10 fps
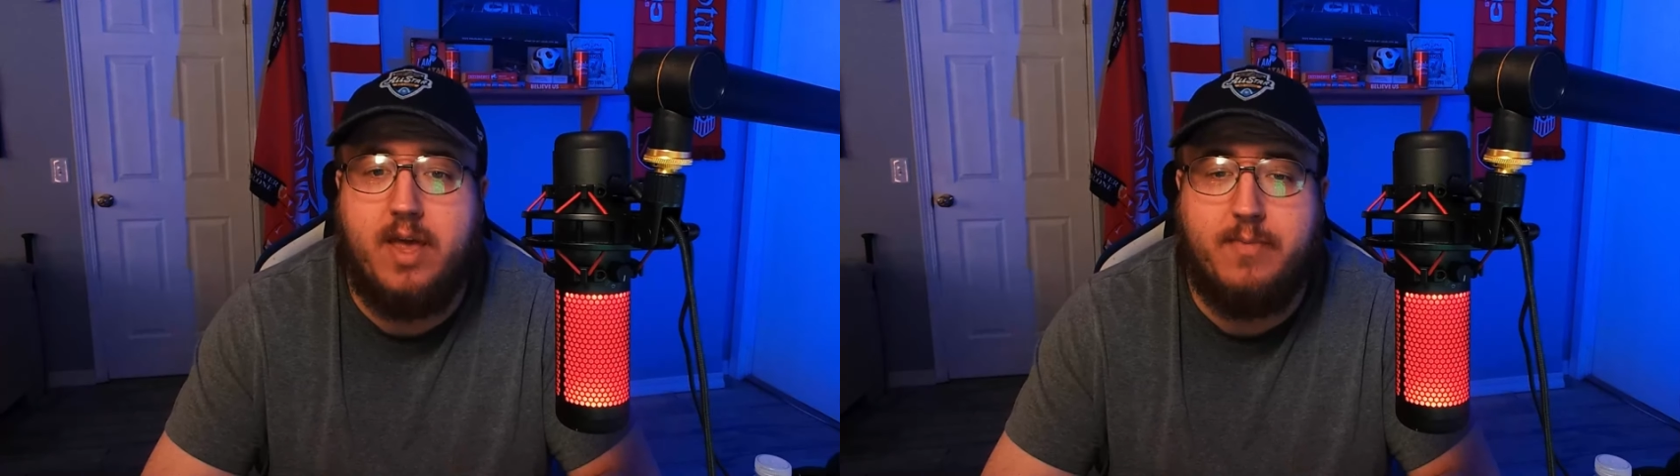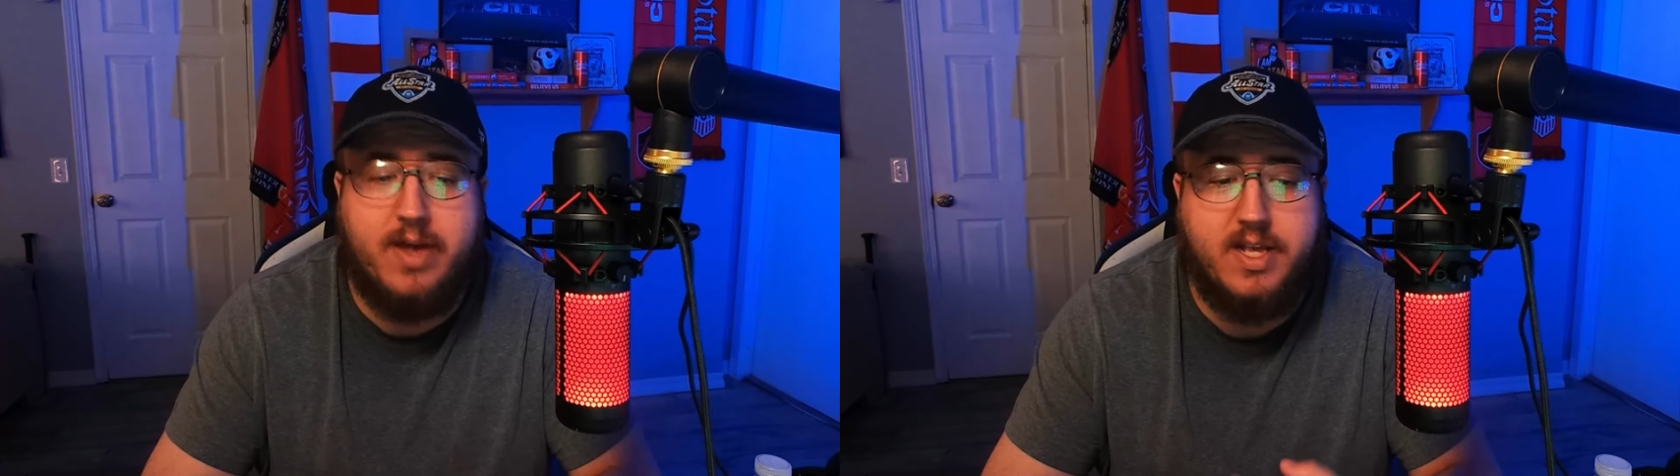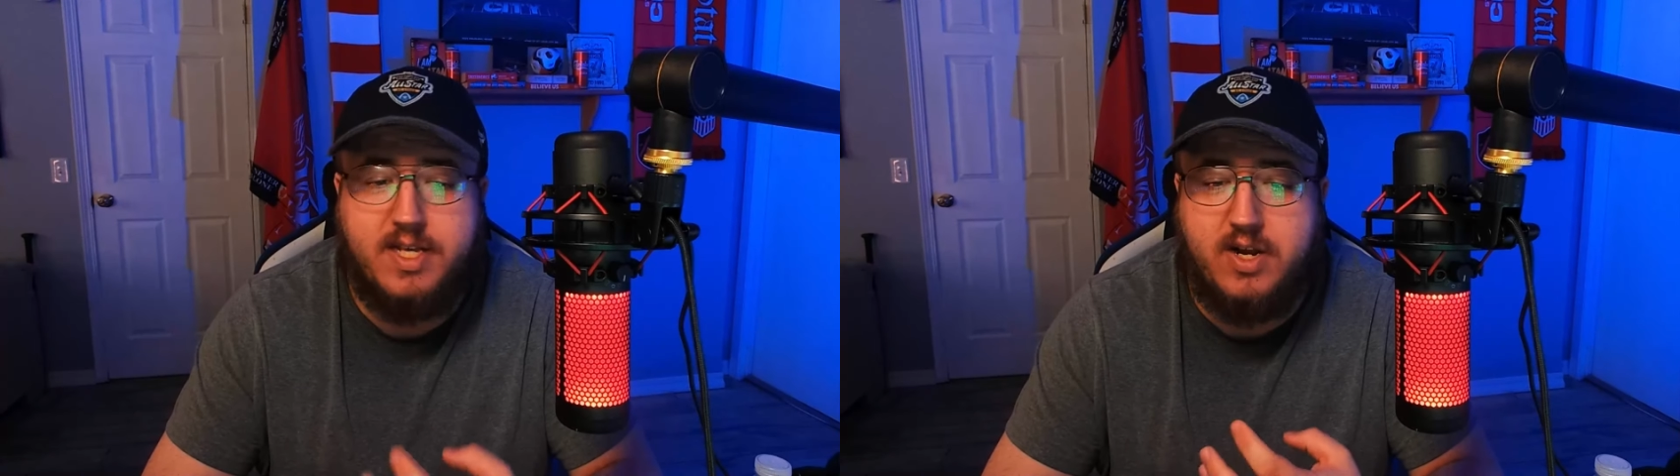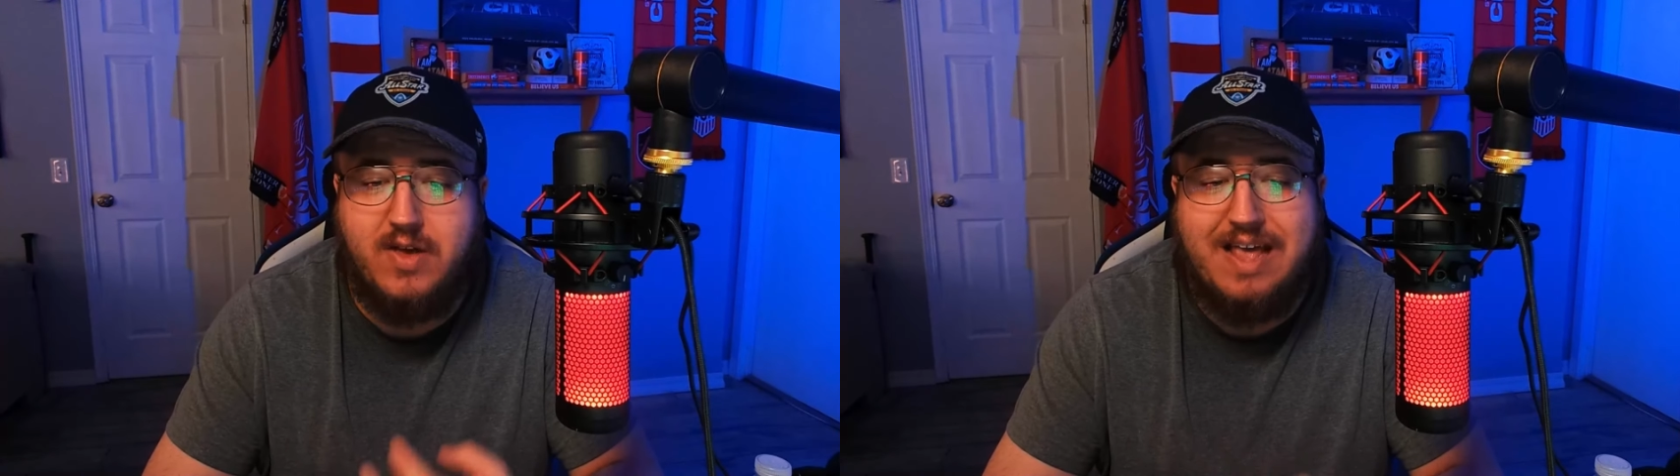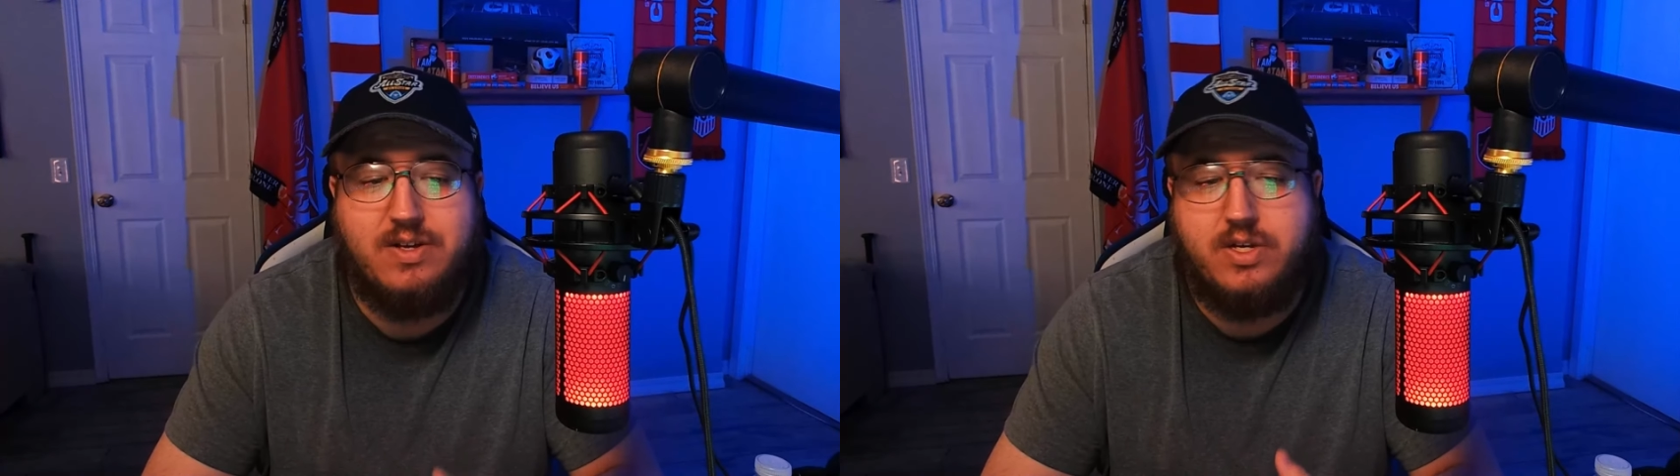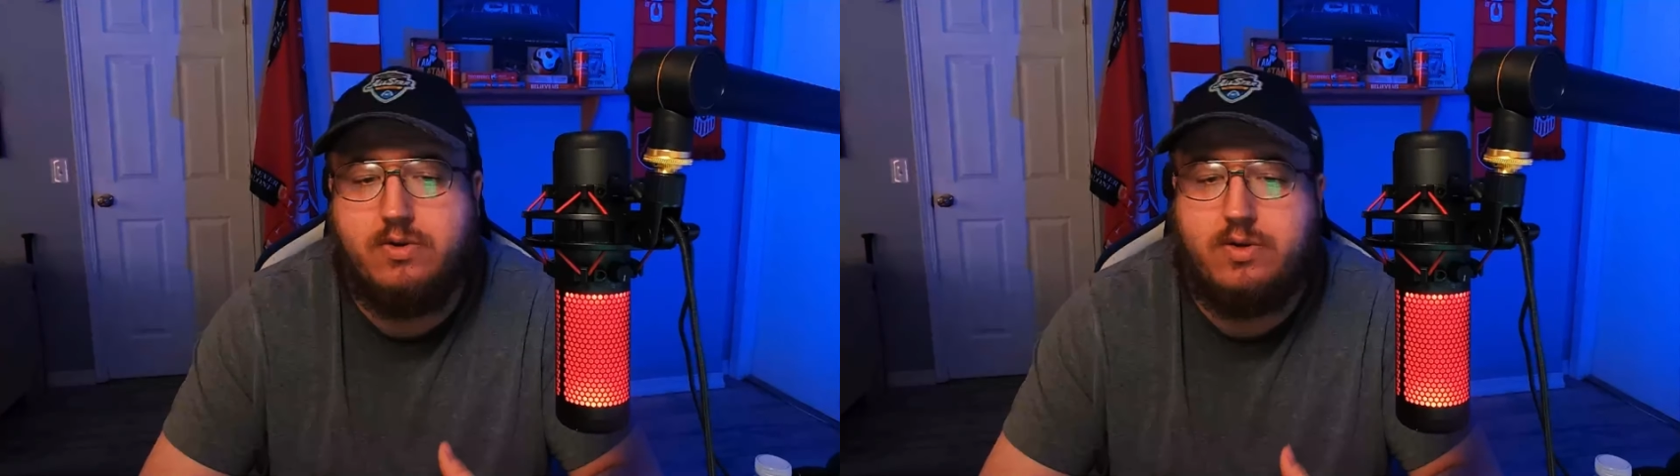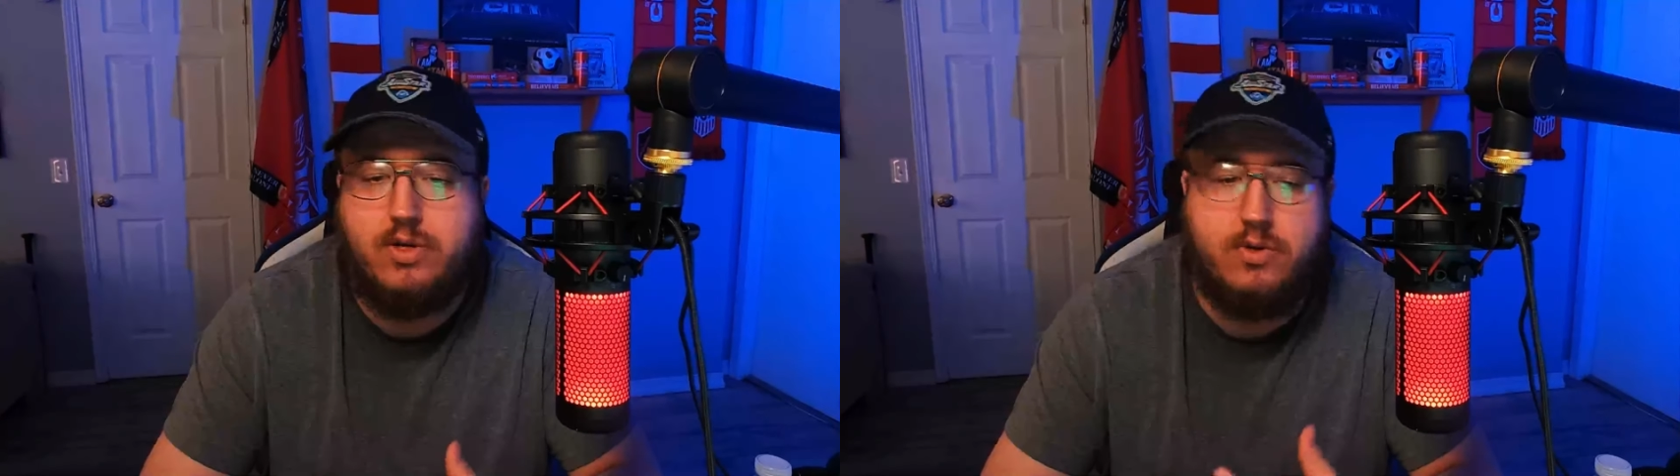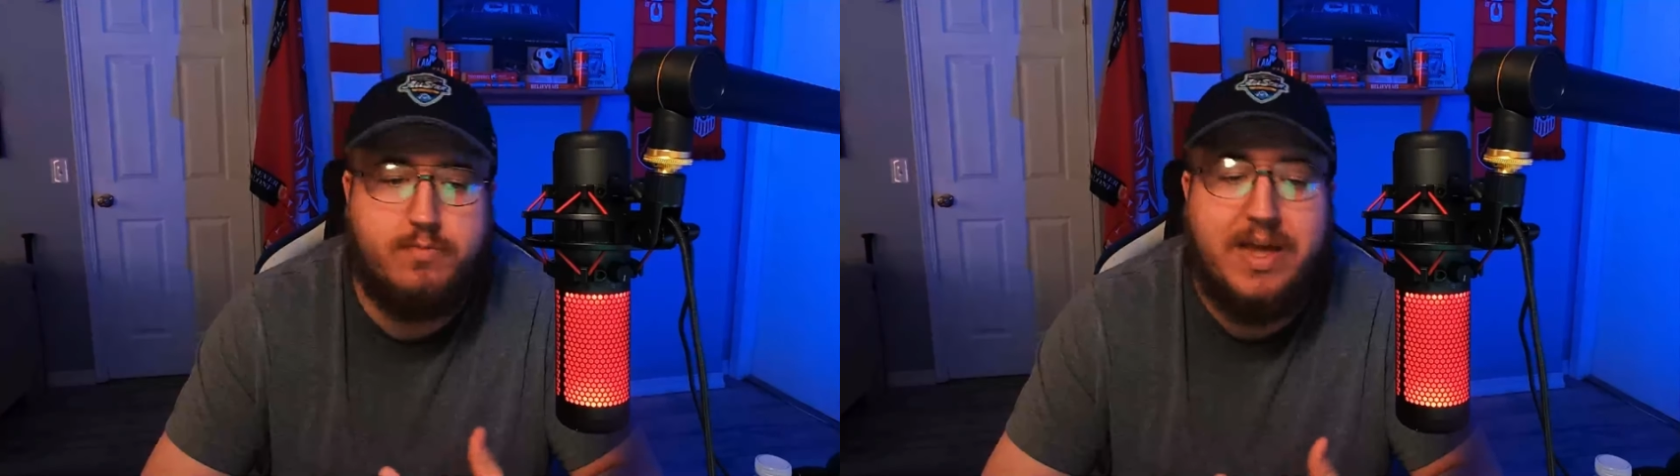because it allows you
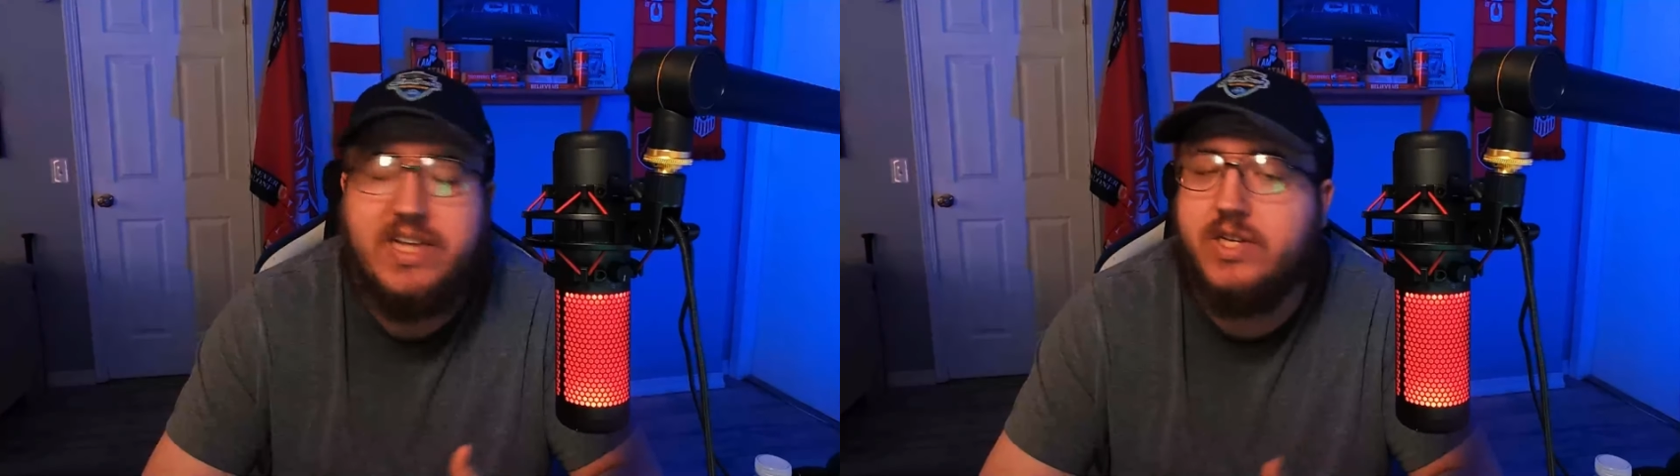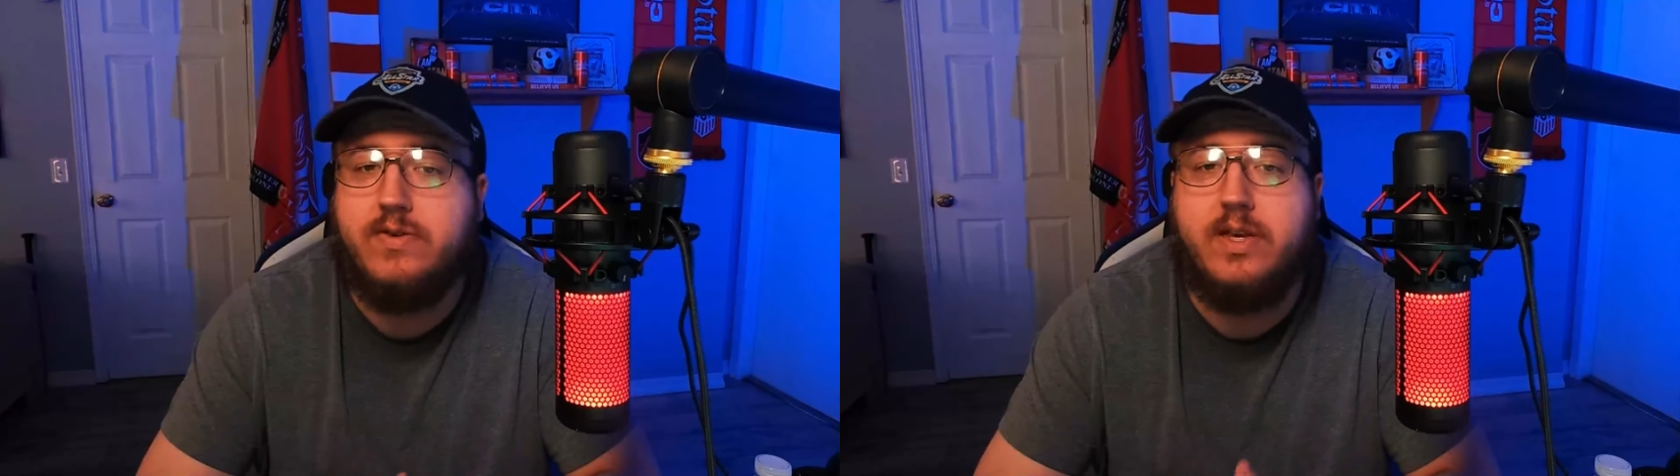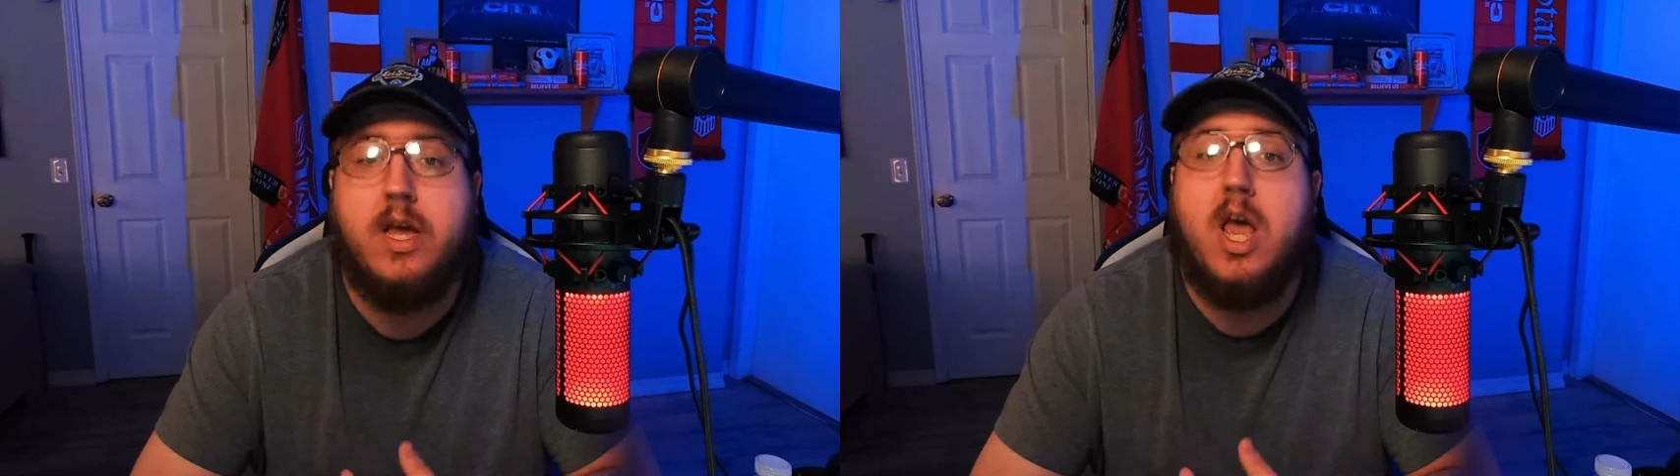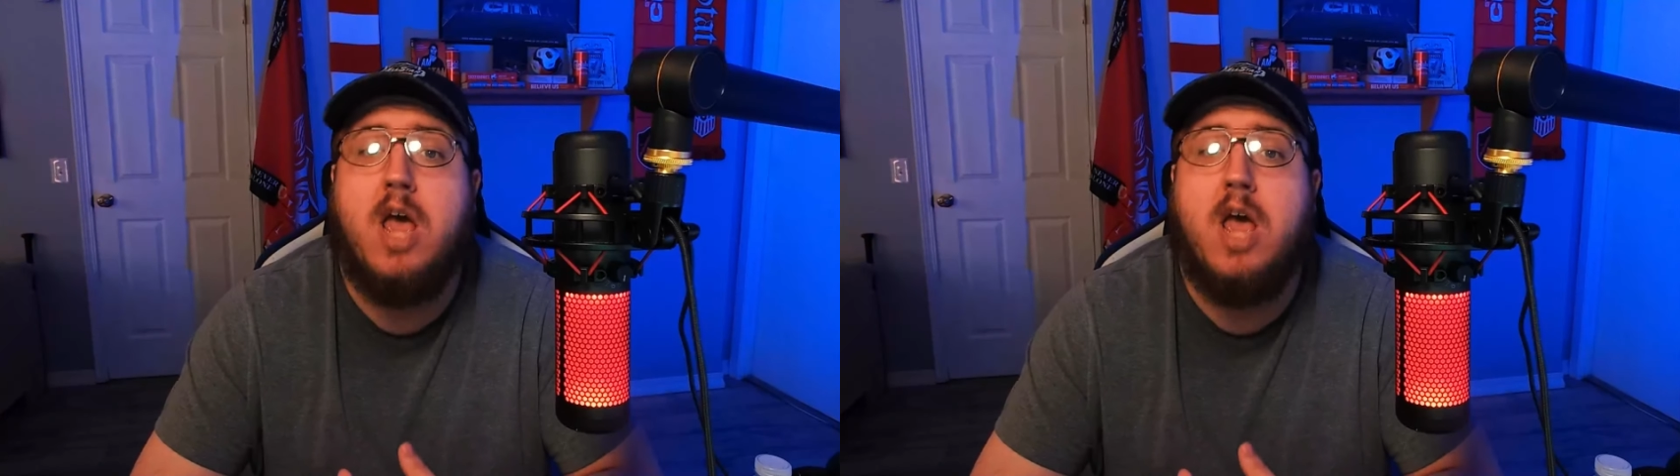to basically